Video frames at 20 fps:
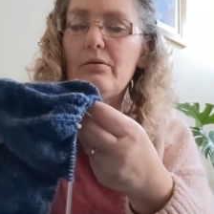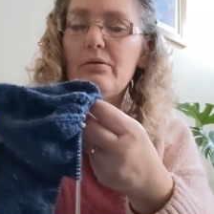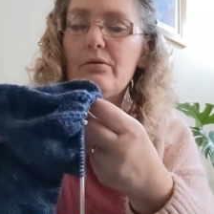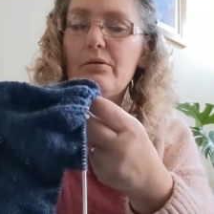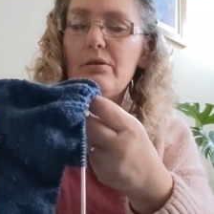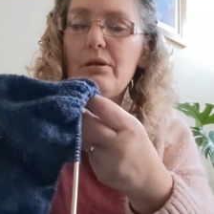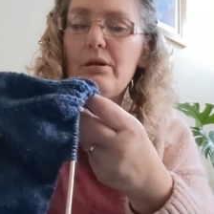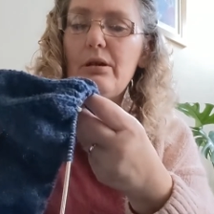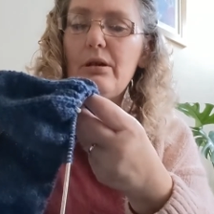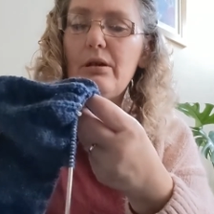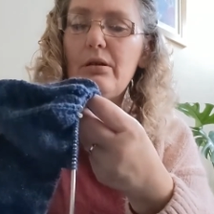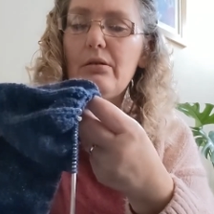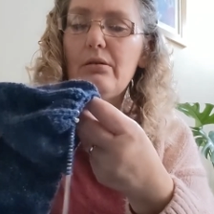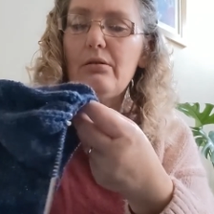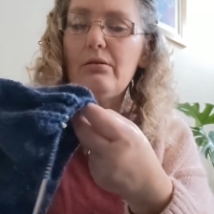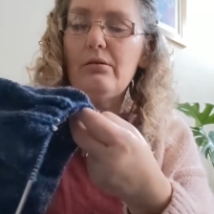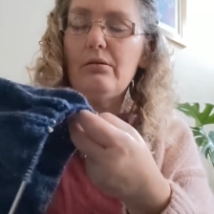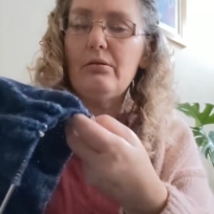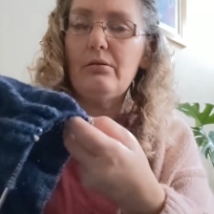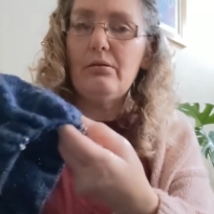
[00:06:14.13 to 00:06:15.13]
So yeah,
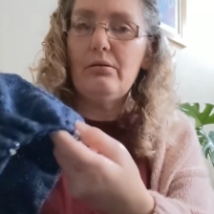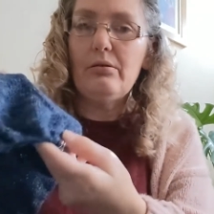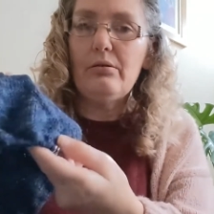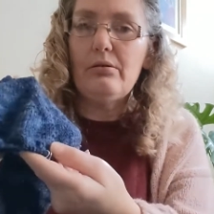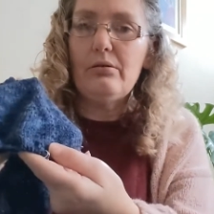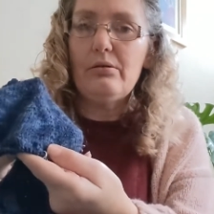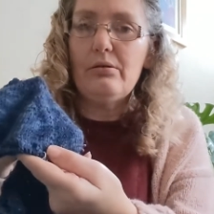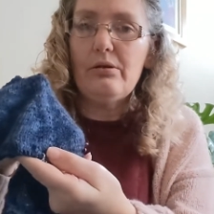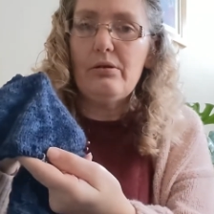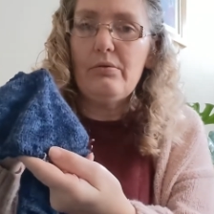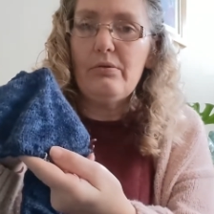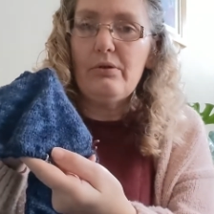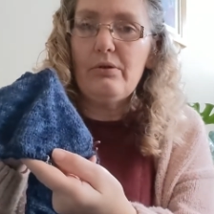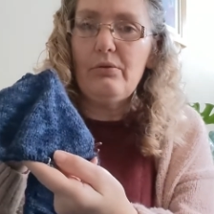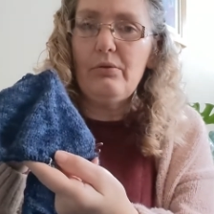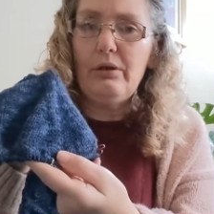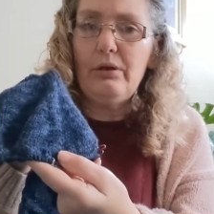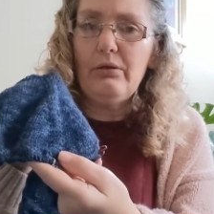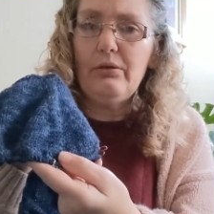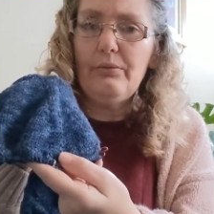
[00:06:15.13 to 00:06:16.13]
so it's
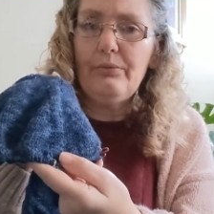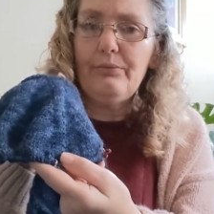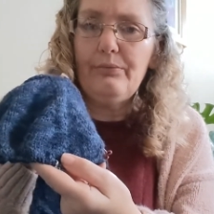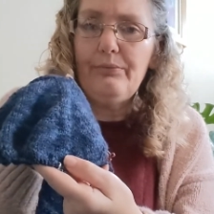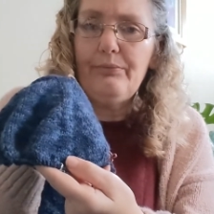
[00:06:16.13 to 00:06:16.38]
quite good